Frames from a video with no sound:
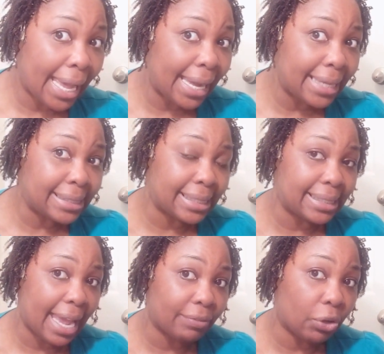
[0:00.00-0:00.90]
I
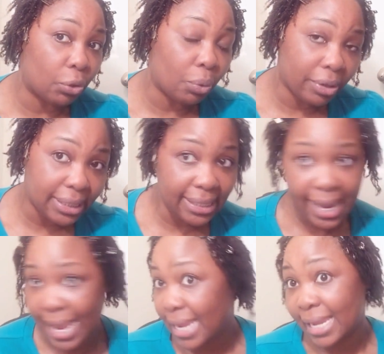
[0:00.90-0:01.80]
didn't have to go to work
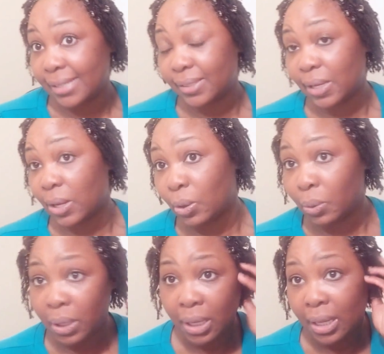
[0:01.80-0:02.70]
today, and
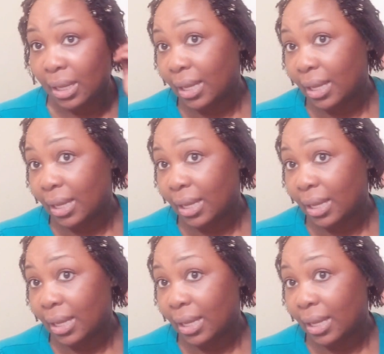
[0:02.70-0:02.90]
so